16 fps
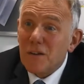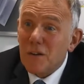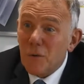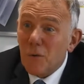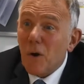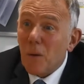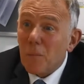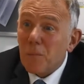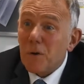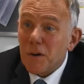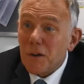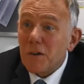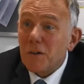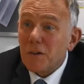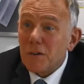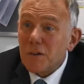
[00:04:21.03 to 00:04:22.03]
you are
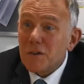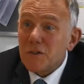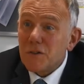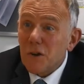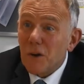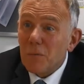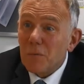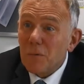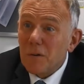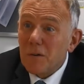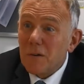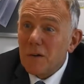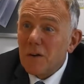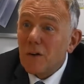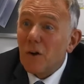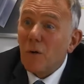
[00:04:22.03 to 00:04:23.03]
pretty good at this job,
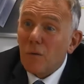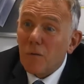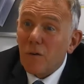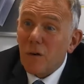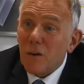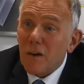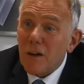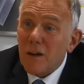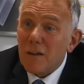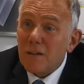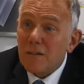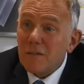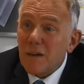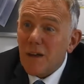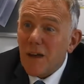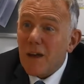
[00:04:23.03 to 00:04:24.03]
go for it.
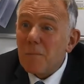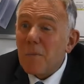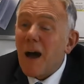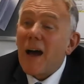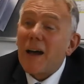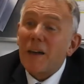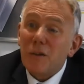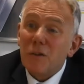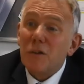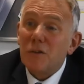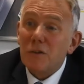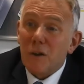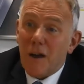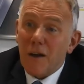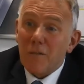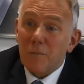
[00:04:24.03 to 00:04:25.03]
Aim higher than
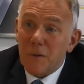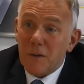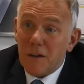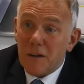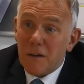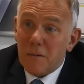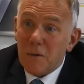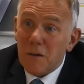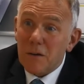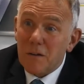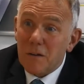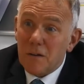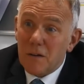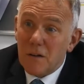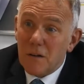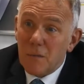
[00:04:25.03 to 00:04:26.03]
you have been aiming.
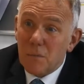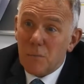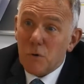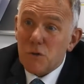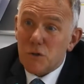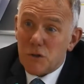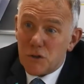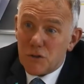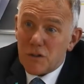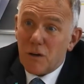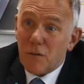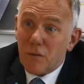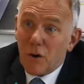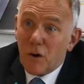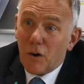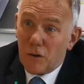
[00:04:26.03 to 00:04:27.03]
Push
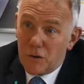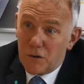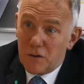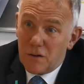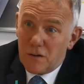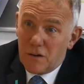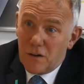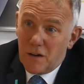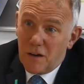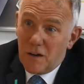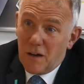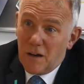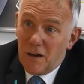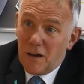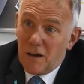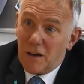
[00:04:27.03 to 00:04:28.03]
yourself harder.
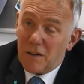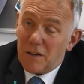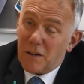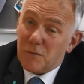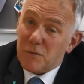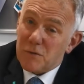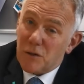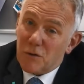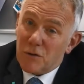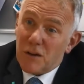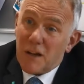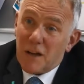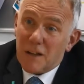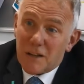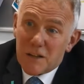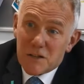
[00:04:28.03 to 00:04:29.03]
And I was
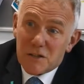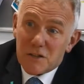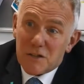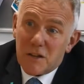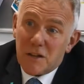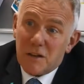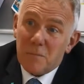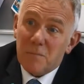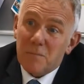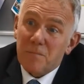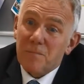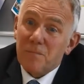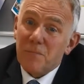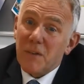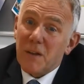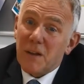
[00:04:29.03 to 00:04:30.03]
lucky I listened to him.
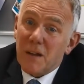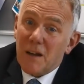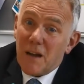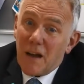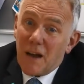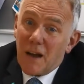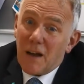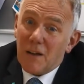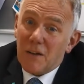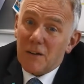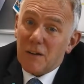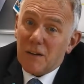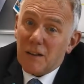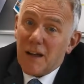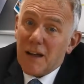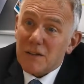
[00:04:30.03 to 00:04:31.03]
And
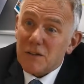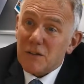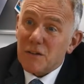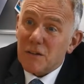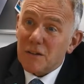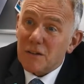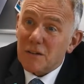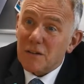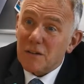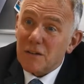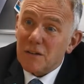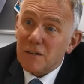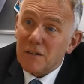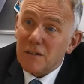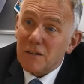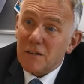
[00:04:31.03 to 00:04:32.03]
I'd like to think that
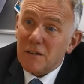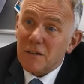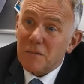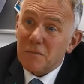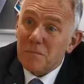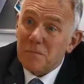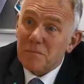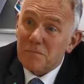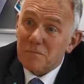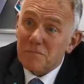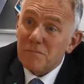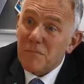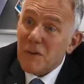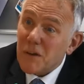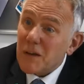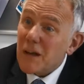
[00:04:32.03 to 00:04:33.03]

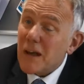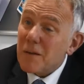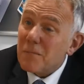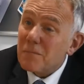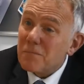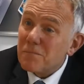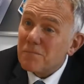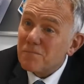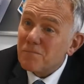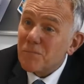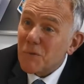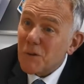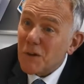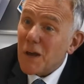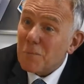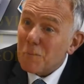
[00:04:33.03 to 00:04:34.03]

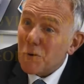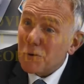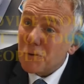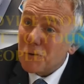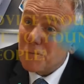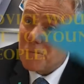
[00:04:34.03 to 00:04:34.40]
it came good.